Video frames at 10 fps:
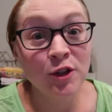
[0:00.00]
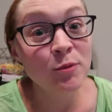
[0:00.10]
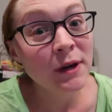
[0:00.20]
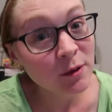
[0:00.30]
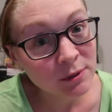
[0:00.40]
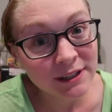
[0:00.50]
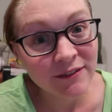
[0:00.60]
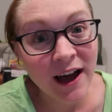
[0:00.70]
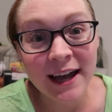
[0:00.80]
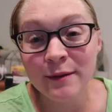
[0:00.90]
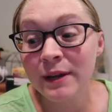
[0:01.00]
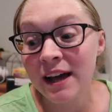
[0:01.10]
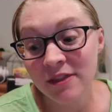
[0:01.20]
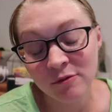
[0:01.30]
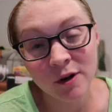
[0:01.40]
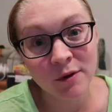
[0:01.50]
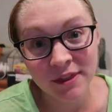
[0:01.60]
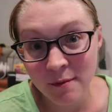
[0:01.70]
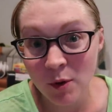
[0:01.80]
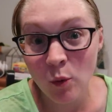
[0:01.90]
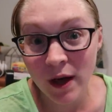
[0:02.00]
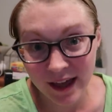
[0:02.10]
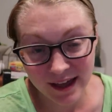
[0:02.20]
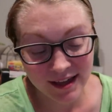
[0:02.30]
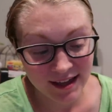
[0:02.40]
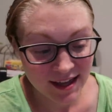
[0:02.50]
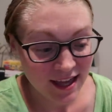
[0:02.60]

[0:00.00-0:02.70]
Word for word: you better believe I am not throwing them away.